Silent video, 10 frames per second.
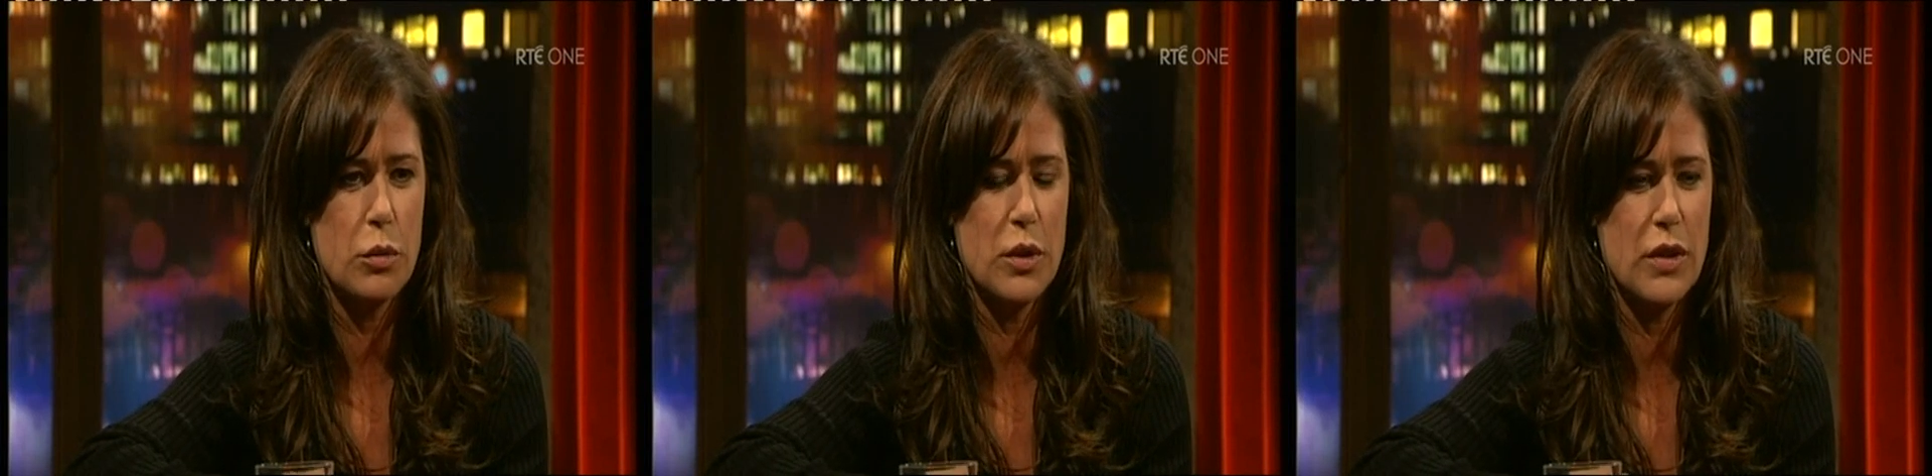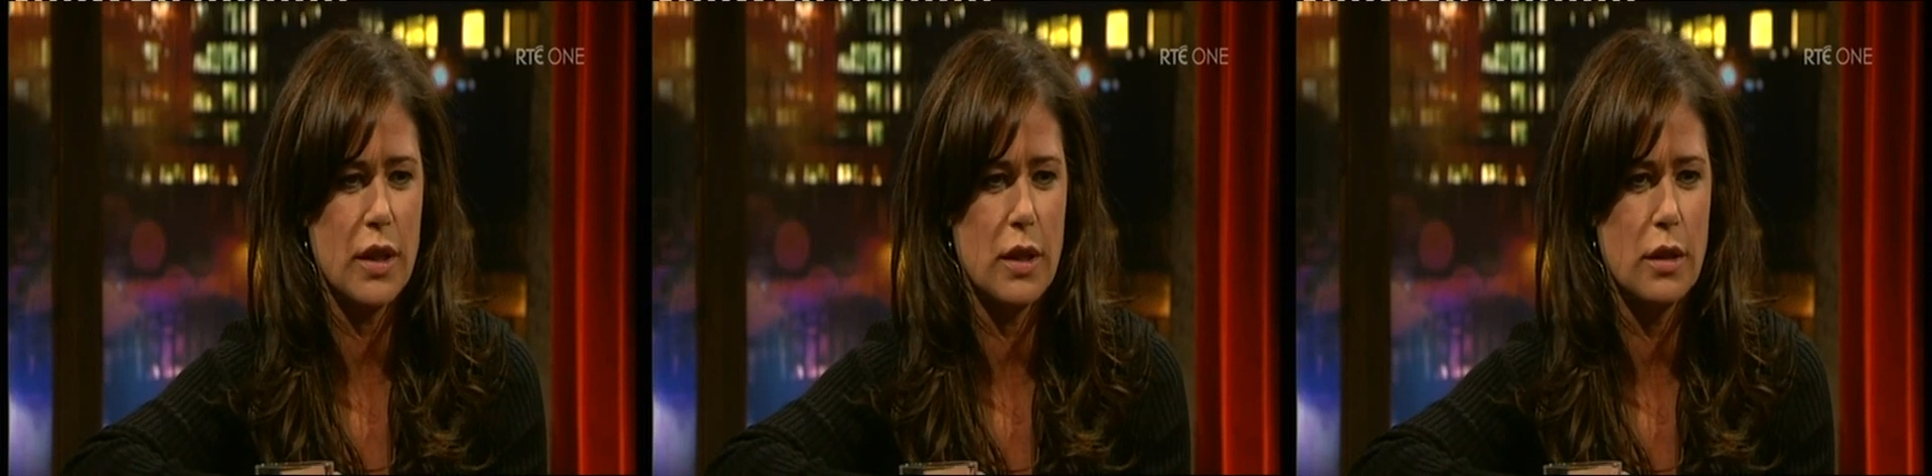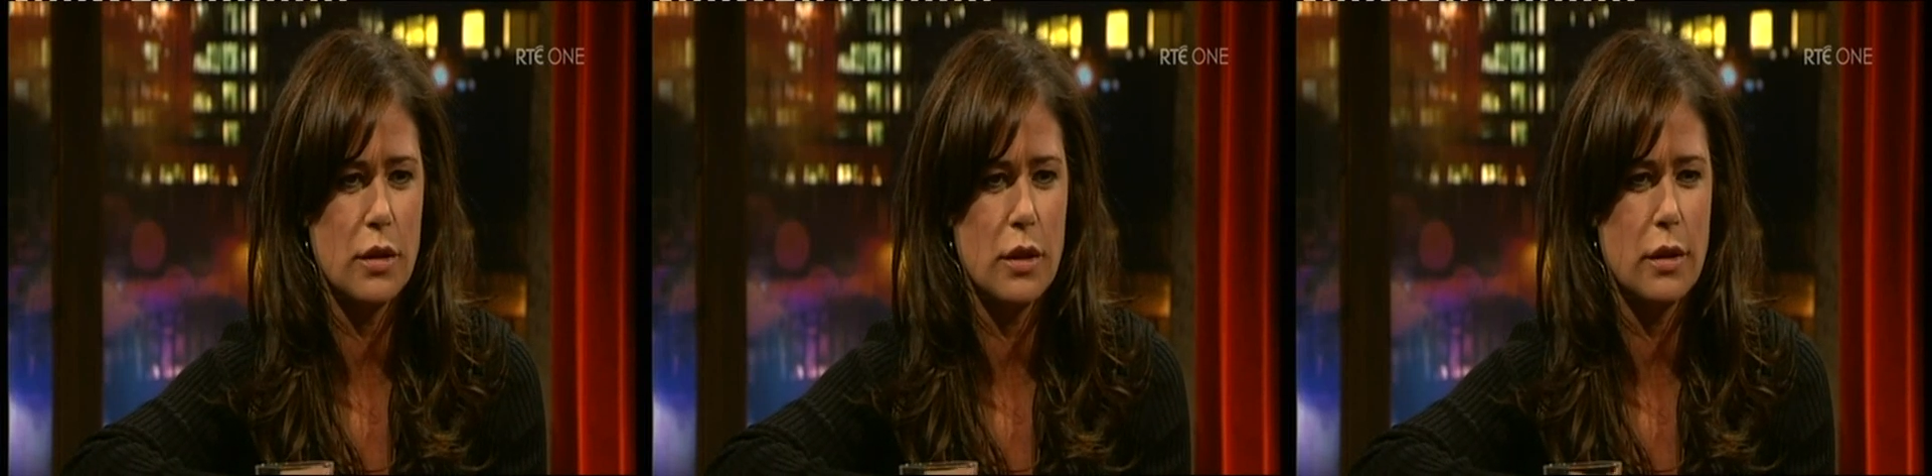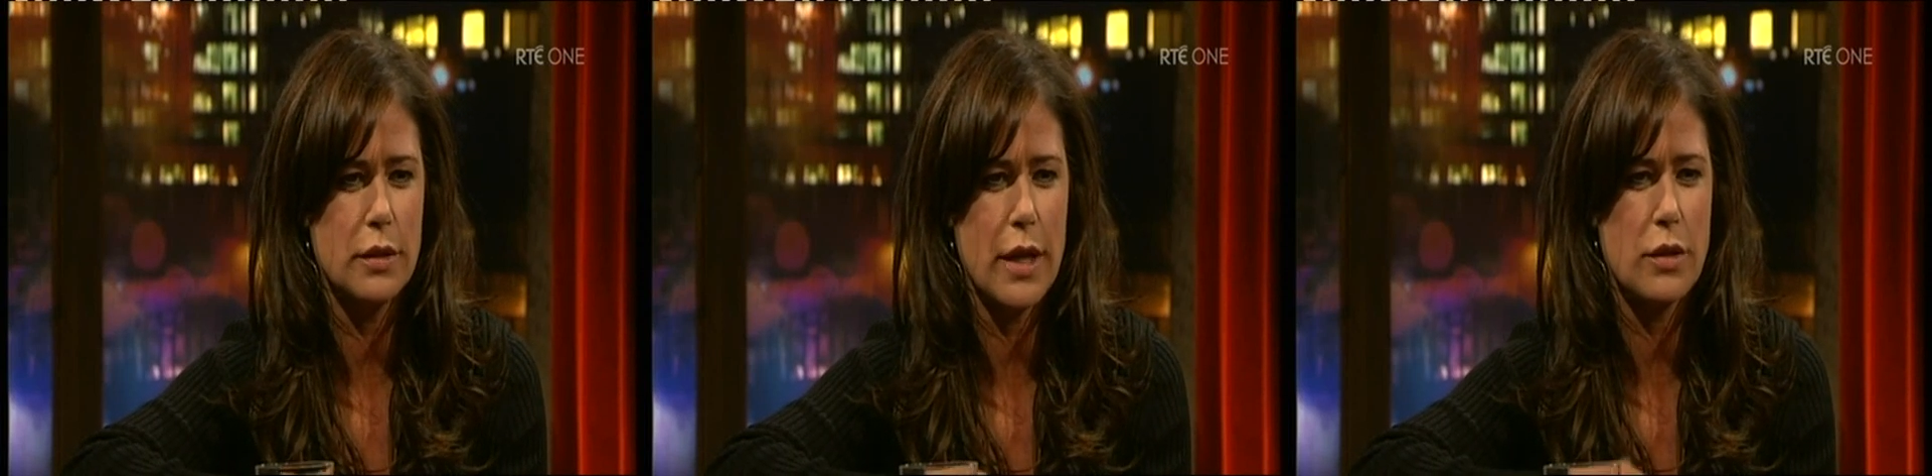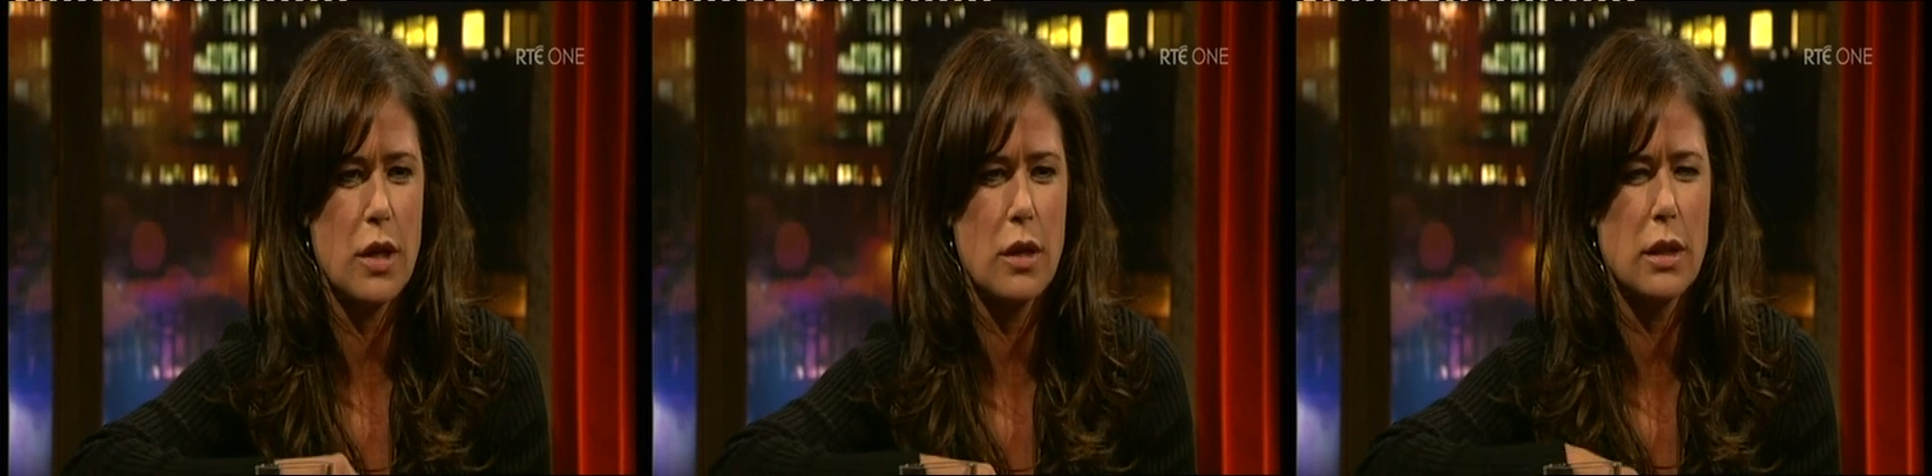and we stayed in a little
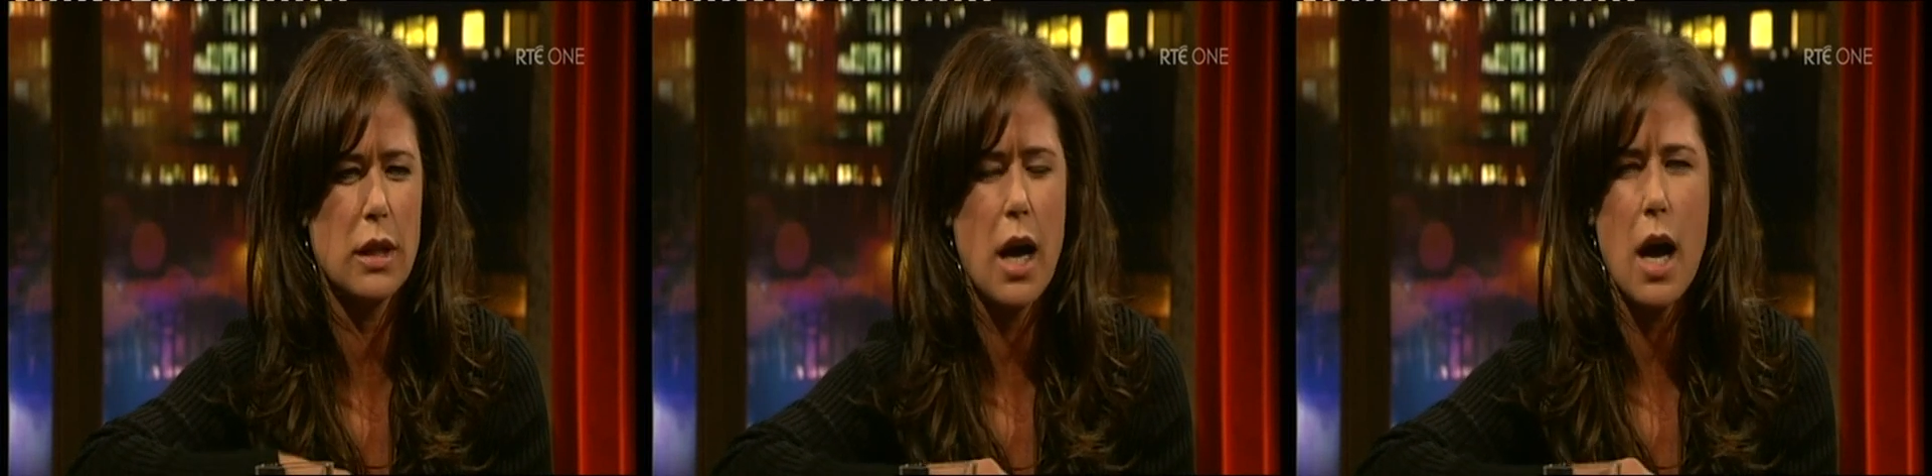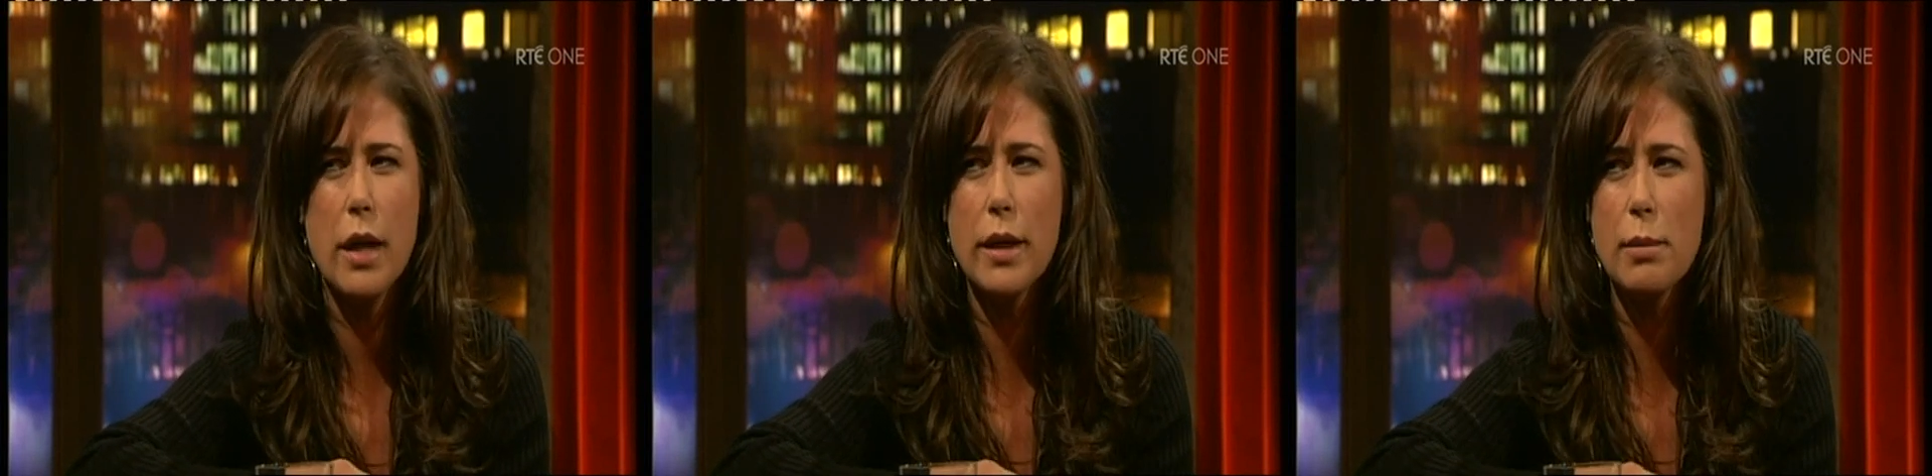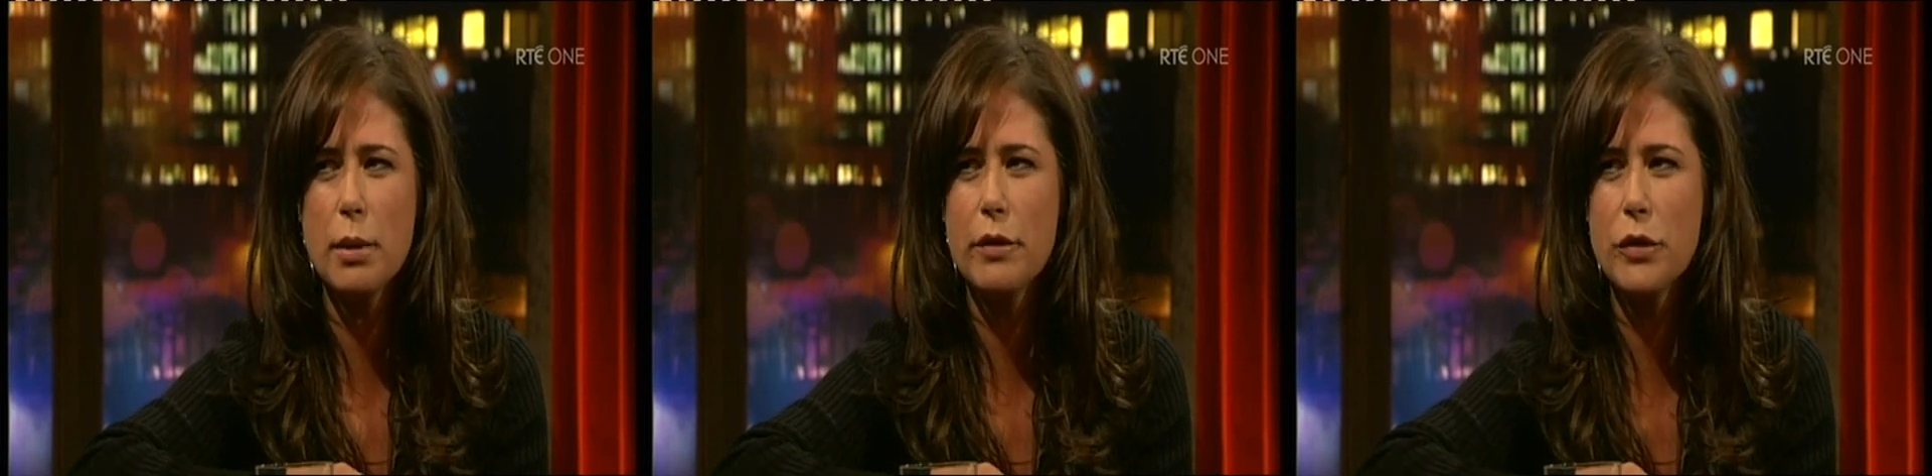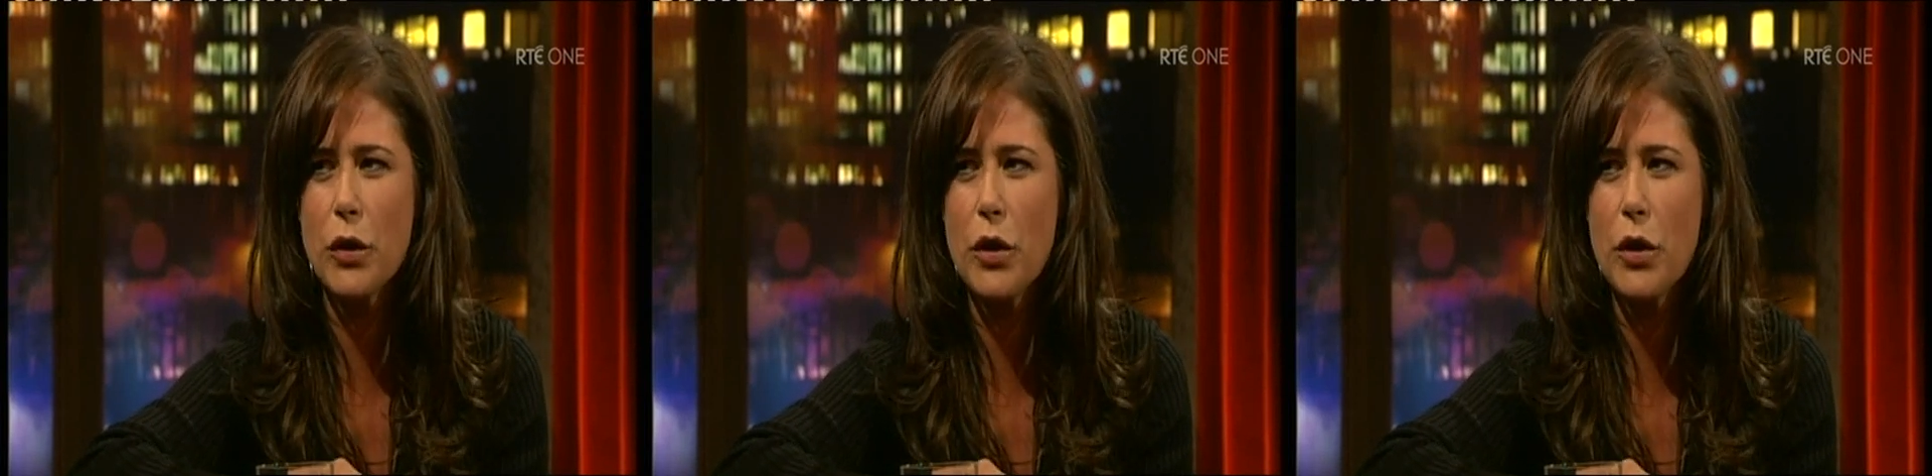town called Cloghane, I believe it's